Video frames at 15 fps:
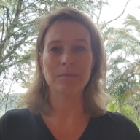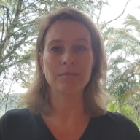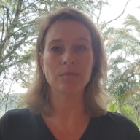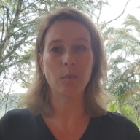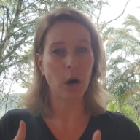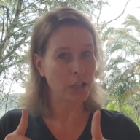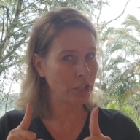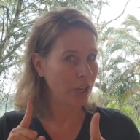
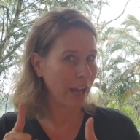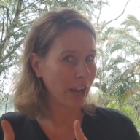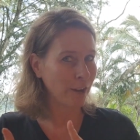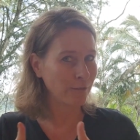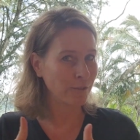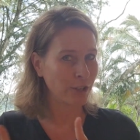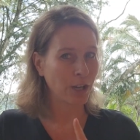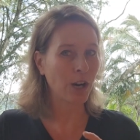watching out
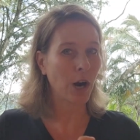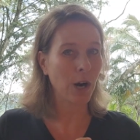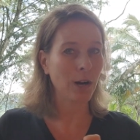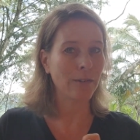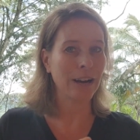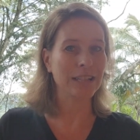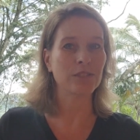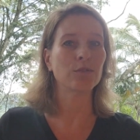for the car
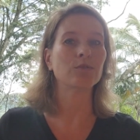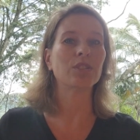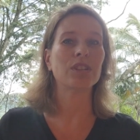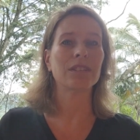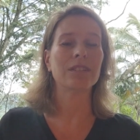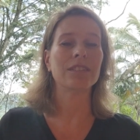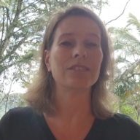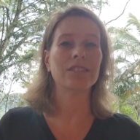rental
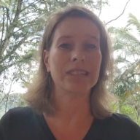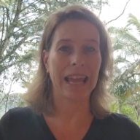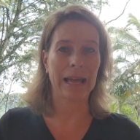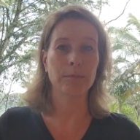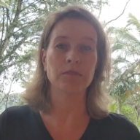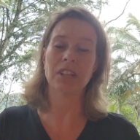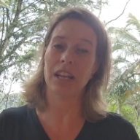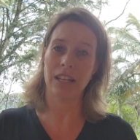
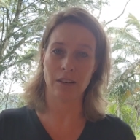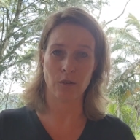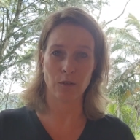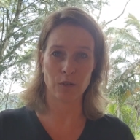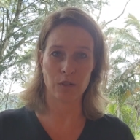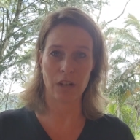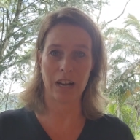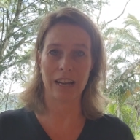scams in
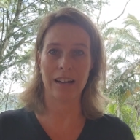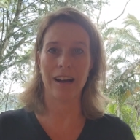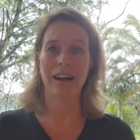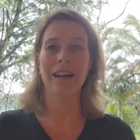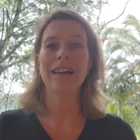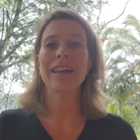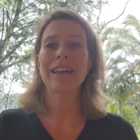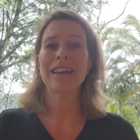Costa Rica,
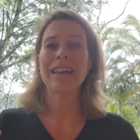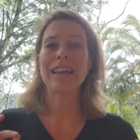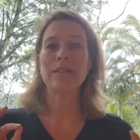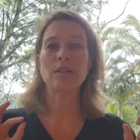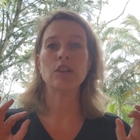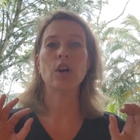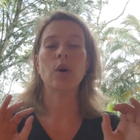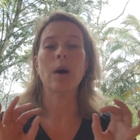
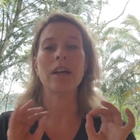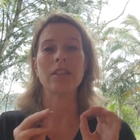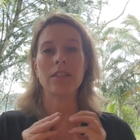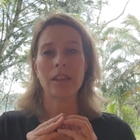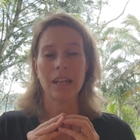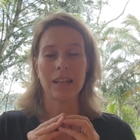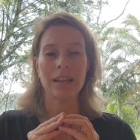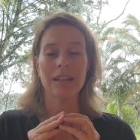even though I
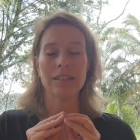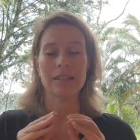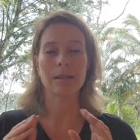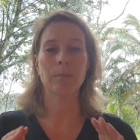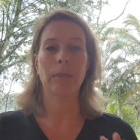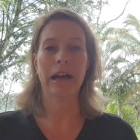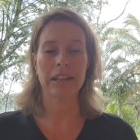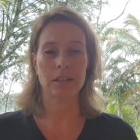think it's the
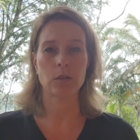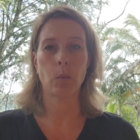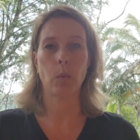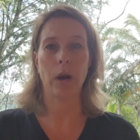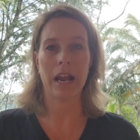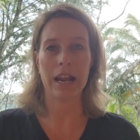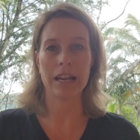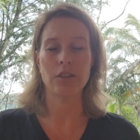best
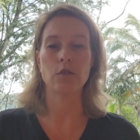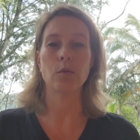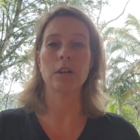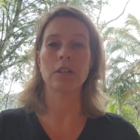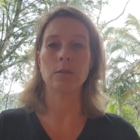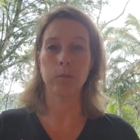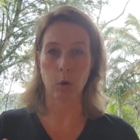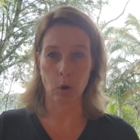way to
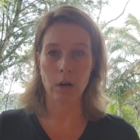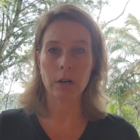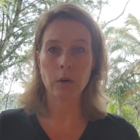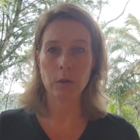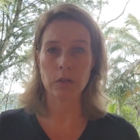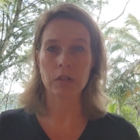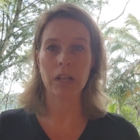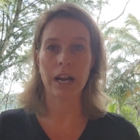explore
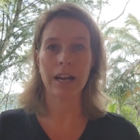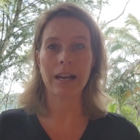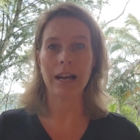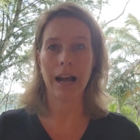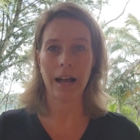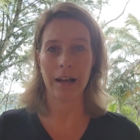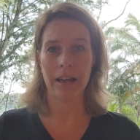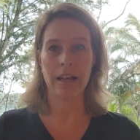Costa
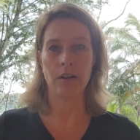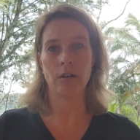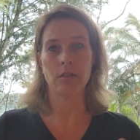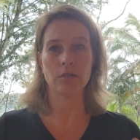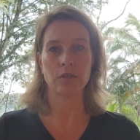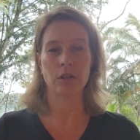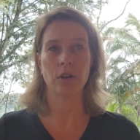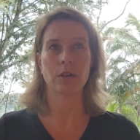Rica, and
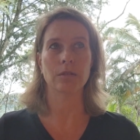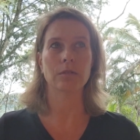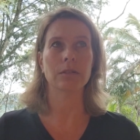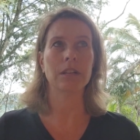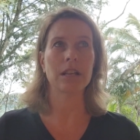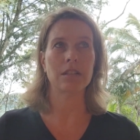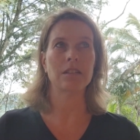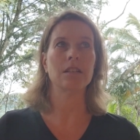also
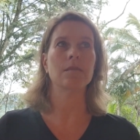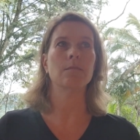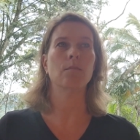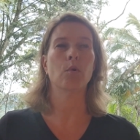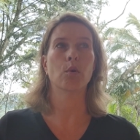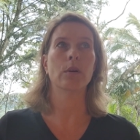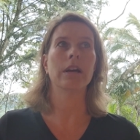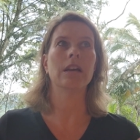it's
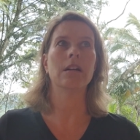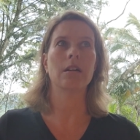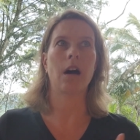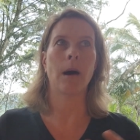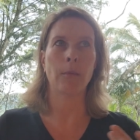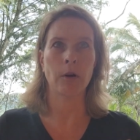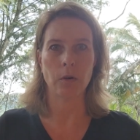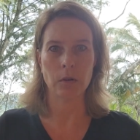more
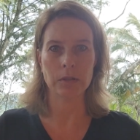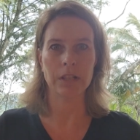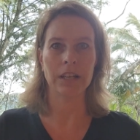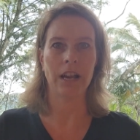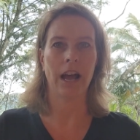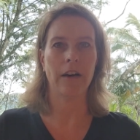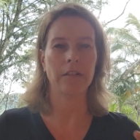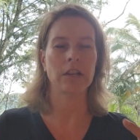economical than
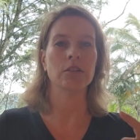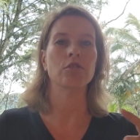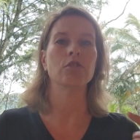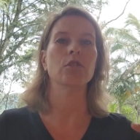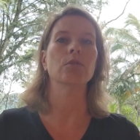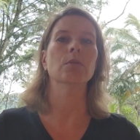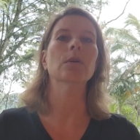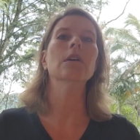having
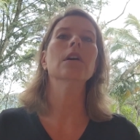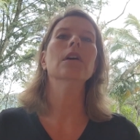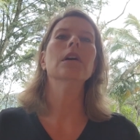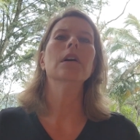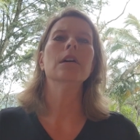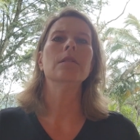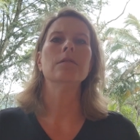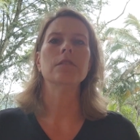to,
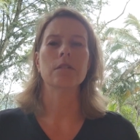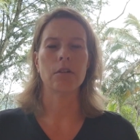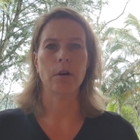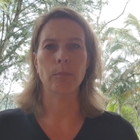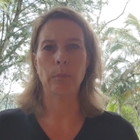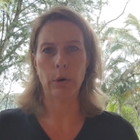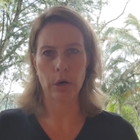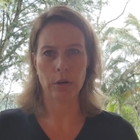
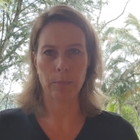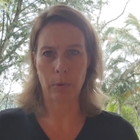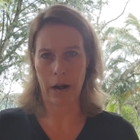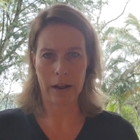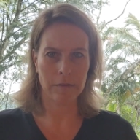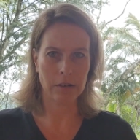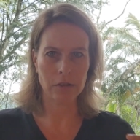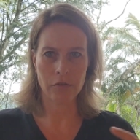book
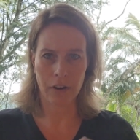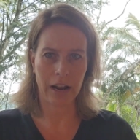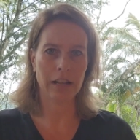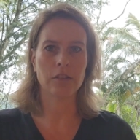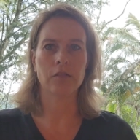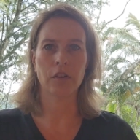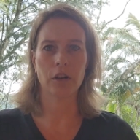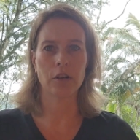private
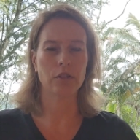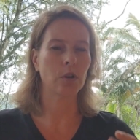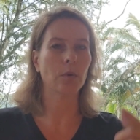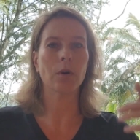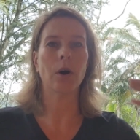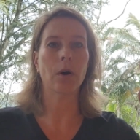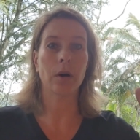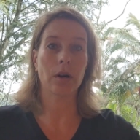transfers
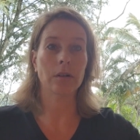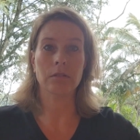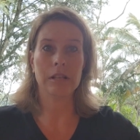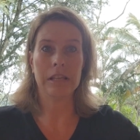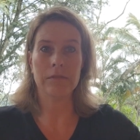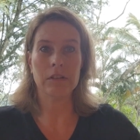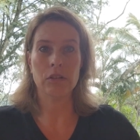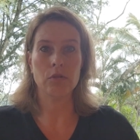or
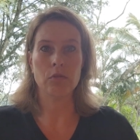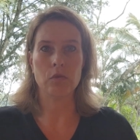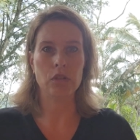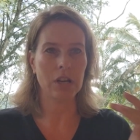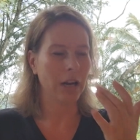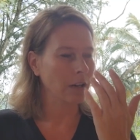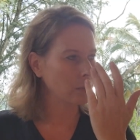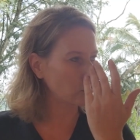even do shared